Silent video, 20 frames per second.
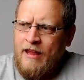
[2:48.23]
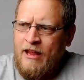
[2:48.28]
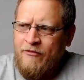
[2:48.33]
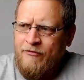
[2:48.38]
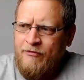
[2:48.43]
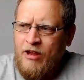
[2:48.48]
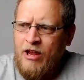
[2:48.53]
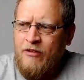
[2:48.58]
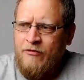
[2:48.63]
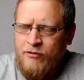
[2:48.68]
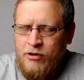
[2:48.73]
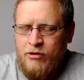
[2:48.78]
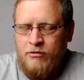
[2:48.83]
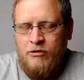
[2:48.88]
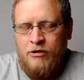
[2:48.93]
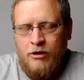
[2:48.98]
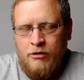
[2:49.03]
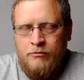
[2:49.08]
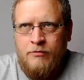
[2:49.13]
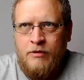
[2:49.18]
if
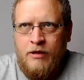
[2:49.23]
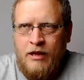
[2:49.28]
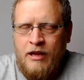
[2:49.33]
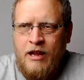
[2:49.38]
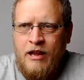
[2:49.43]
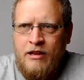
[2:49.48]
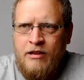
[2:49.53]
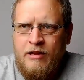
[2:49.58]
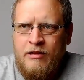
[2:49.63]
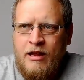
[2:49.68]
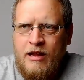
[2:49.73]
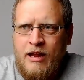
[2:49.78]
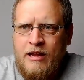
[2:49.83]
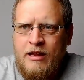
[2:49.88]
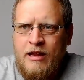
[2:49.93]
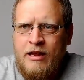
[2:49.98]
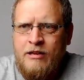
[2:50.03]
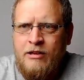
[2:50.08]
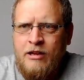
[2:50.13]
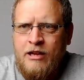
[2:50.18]
you know,
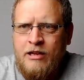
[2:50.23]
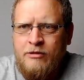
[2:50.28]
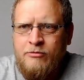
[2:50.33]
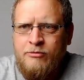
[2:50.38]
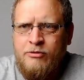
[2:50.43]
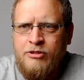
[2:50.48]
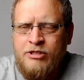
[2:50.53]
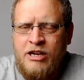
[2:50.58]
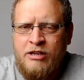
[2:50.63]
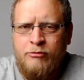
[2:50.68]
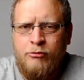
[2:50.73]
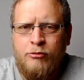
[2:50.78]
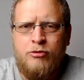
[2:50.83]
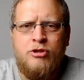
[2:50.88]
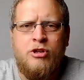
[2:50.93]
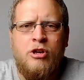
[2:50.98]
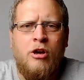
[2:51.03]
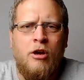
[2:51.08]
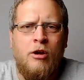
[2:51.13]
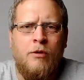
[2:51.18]
in general
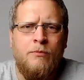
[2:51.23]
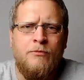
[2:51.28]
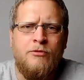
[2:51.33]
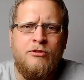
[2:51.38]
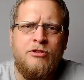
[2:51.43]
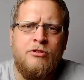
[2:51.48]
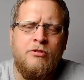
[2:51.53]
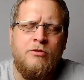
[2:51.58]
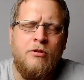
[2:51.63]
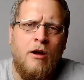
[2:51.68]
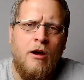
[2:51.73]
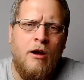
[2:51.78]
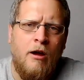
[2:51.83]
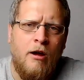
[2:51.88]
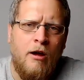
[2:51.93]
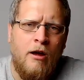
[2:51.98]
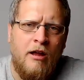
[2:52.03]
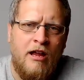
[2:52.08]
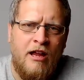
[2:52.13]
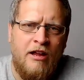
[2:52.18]
terms,
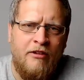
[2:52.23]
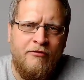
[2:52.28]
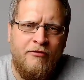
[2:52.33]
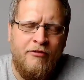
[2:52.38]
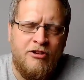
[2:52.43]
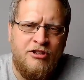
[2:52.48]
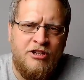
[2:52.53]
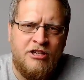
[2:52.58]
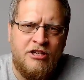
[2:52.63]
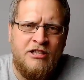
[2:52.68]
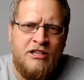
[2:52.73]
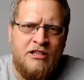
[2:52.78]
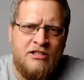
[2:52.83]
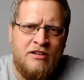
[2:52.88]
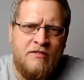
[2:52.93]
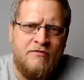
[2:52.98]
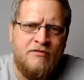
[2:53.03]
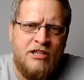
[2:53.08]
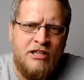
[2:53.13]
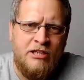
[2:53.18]
if a 16,
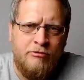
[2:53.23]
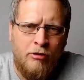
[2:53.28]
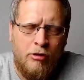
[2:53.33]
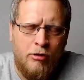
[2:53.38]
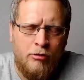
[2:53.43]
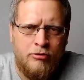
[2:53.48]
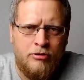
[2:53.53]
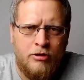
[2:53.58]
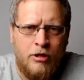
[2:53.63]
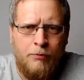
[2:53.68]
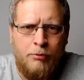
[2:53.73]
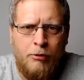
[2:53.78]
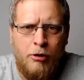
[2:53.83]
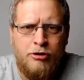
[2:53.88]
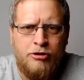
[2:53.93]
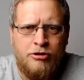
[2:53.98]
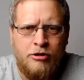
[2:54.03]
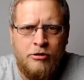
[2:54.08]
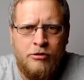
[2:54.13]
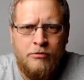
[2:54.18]
17-year-old
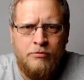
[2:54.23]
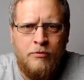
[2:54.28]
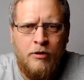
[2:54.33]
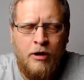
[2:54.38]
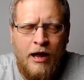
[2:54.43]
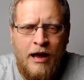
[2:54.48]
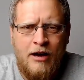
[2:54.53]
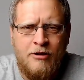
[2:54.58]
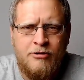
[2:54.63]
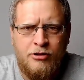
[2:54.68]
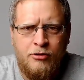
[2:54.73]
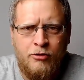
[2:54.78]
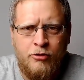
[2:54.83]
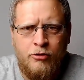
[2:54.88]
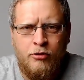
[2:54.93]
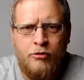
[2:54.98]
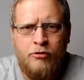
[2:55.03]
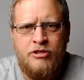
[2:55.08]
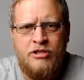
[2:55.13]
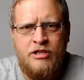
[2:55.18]
approached a housing
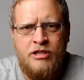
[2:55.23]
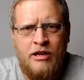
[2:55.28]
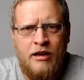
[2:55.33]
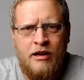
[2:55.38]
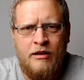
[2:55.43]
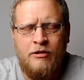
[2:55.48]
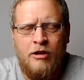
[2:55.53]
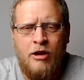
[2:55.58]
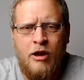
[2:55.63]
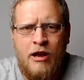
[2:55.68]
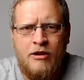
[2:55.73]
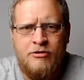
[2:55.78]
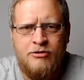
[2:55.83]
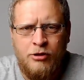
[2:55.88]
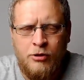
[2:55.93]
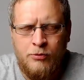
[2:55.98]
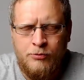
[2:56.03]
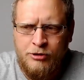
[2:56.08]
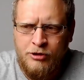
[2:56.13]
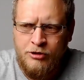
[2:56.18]
authority, you know,
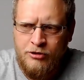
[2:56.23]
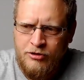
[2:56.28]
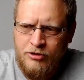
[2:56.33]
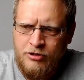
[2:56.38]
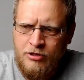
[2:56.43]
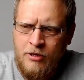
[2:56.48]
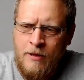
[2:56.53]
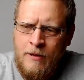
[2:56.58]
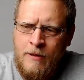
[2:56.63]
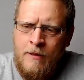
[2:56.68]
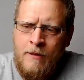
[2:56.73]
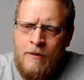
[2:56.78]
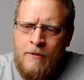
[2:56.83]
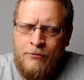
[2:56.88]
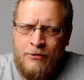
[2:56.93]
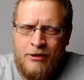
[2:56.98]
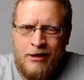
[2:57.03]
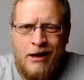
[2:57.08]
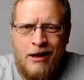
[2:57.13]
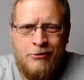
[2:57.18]
housing options,
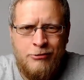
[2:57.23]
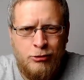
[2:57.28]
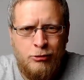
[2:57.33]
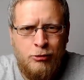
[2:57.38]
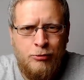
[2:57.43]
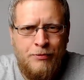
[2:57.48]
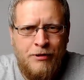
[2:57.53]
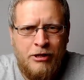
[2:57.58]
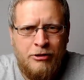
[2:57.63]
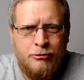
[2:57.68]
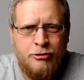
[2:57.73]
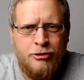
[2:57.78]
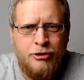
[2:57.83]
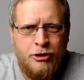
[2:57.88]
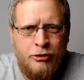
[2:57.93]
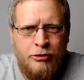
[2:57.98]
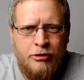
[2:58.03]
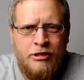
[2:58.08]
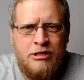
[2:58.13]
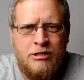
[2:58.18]
the council would be under a
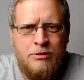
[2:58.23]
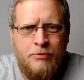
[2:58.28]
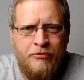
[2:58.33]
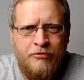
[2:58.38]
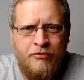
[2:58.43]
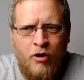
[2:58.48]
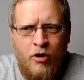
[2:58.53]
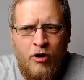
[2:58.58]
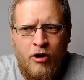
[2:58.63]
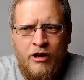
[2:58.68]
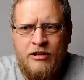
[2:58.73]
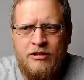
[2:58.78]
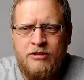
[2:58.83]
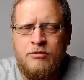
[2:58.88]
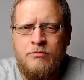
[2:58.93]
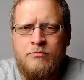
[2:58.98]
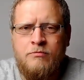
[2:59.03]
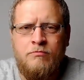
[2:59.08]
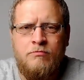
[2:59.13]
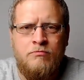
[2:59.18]
duty to provide
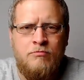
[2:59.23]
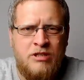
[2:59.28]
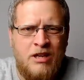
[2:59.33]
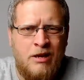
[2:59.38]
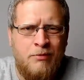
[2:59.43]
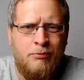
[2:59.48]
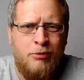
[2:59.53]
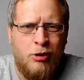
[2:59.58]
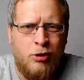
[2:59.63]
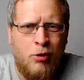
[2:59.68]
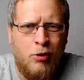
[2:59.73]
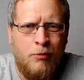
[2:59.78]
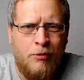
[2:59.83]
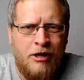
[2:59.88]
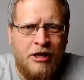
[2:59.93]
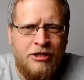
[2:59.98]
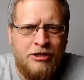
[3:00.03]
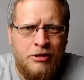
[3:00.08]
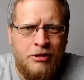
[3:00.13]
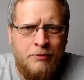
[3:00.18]
temporary
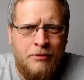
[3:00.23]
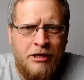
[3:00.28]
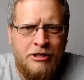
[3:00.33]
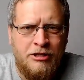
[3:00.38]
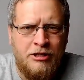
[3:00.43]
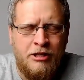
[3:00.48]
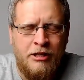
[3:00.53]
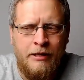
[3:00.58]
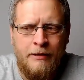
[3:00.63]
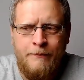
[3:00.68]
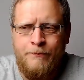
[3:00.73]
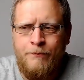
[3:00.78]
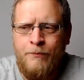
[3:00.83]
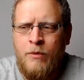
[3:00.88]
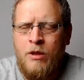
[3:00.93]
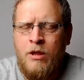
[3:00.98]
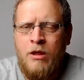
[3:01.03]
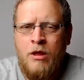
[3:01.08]
accommodation immediately.